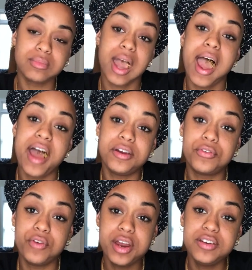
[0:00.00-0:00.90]
I had a
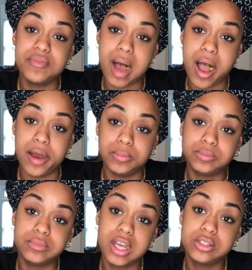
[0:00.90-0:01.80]
friend of mine
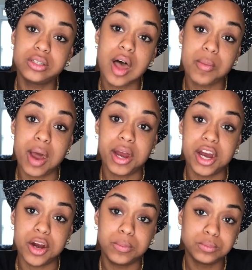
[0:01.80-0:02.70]
interlock my
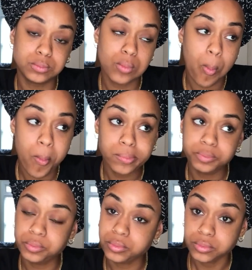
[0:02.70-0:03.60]
hair.
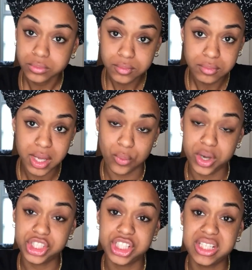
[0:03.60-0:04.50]
And
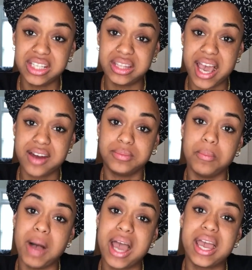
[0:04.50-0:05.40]
when she did
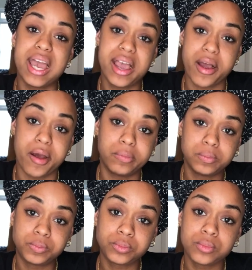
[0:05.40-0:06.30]
that, my hair
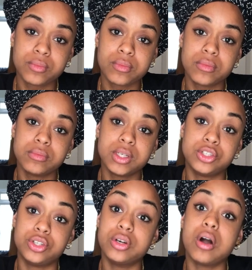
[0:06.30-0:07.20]

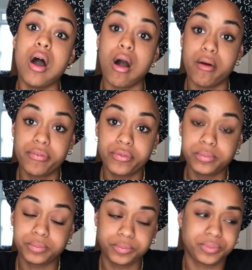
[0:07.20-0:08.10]
took off.
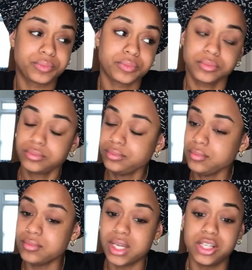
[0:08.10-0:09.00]

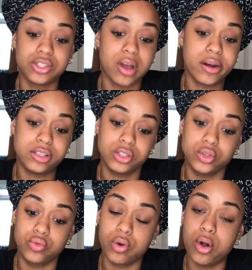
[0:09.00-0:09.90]
It started to
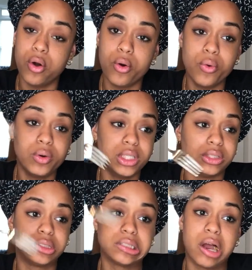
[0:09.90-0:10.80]
grow. It
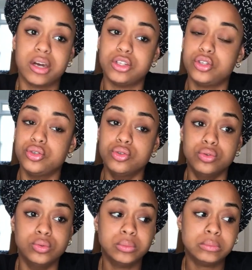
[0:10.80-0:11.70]
started
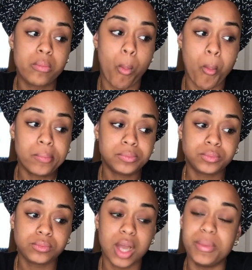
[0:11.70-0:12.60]
to,
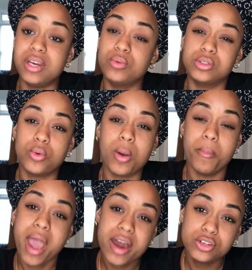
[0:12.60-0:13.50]
it was more
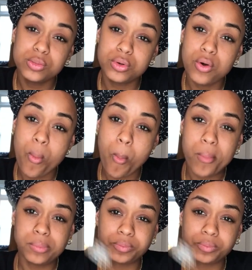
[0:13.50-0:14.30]
manageable.